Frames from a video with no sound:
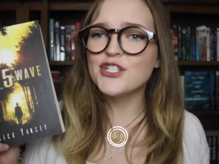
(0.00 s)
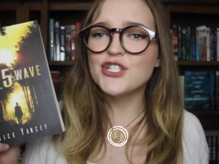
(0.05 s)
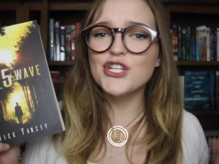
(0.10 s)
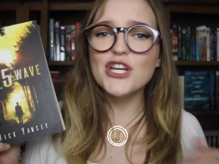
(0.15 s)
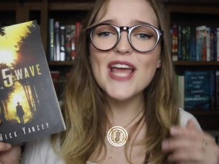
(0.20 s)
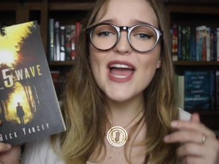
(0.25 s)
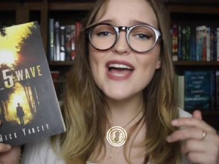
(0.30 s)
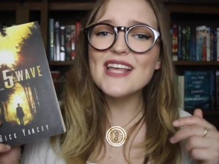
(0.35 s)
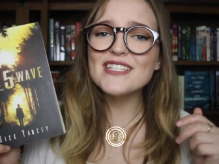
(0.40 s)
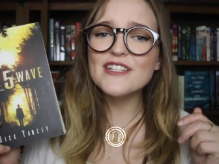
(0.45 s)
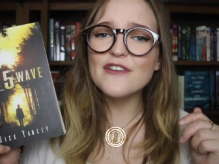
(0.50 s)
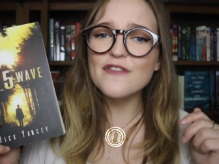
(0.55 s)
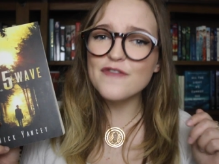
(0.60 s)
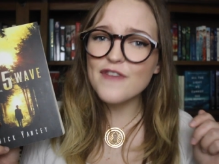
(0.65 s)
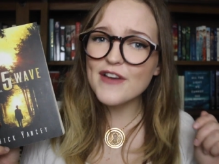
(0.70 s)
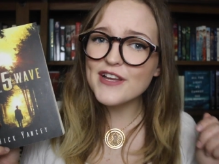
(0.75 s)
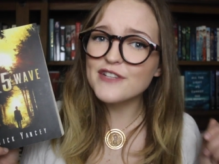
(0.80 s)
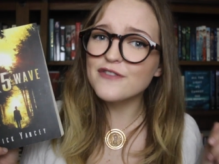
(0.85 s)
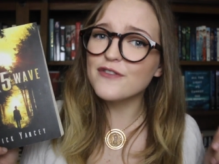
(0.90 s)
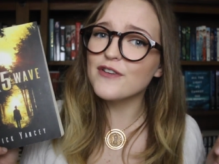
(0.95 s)
and she has to
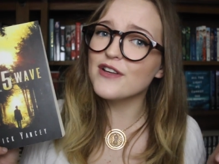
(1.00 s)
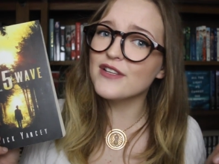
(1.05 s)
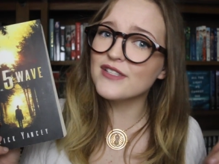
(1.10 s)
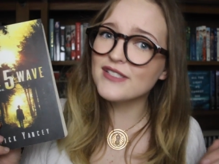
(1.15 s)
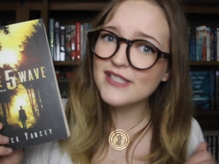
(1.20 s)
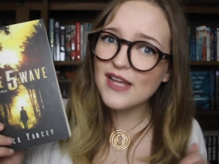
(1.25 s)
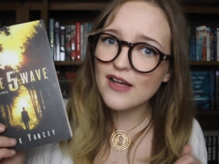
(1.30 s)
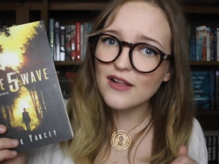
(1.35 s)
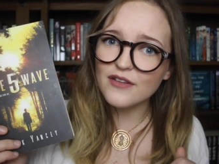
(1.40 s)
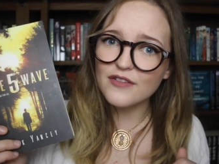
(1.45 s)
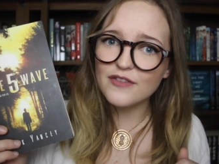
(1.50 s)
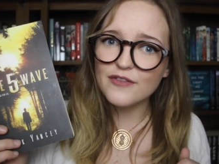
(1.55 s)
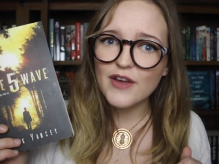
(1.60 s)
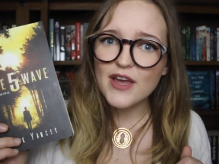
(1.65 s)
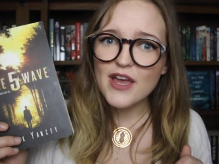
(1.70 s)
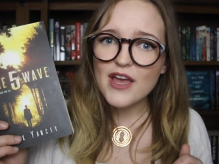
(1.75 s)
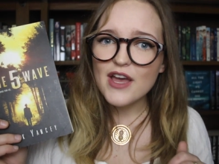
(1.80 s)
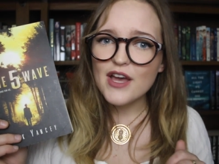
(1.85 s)
fend for herself